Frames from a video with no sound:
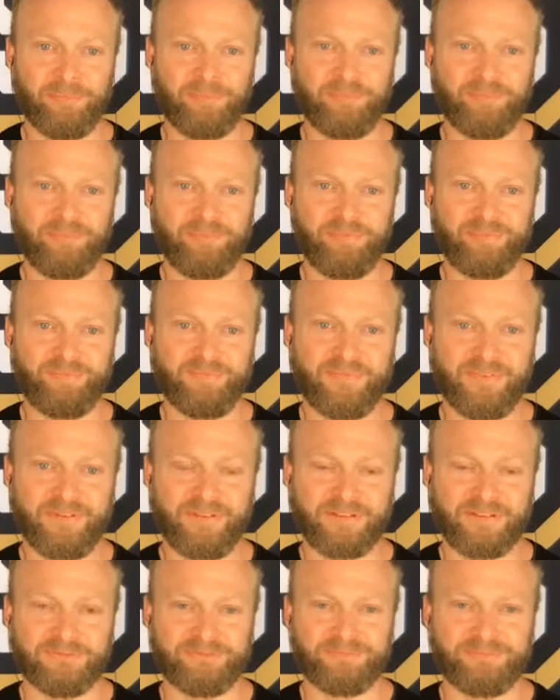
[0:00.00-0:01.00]
So
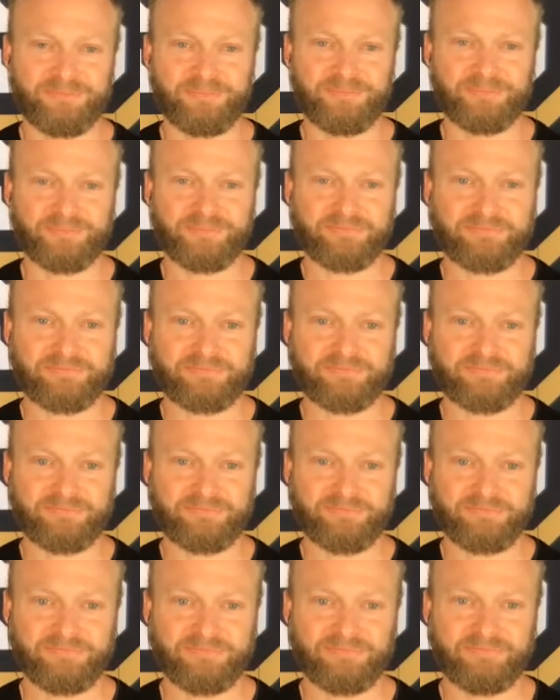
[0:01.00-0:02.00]
very grateful
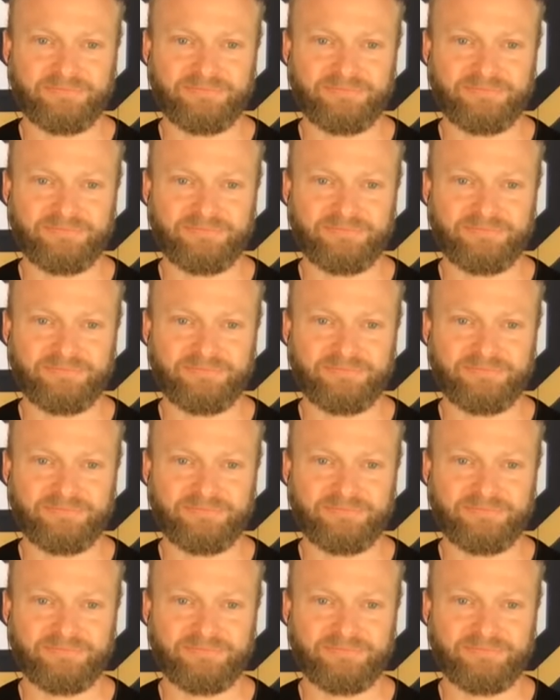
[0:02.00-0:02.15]
for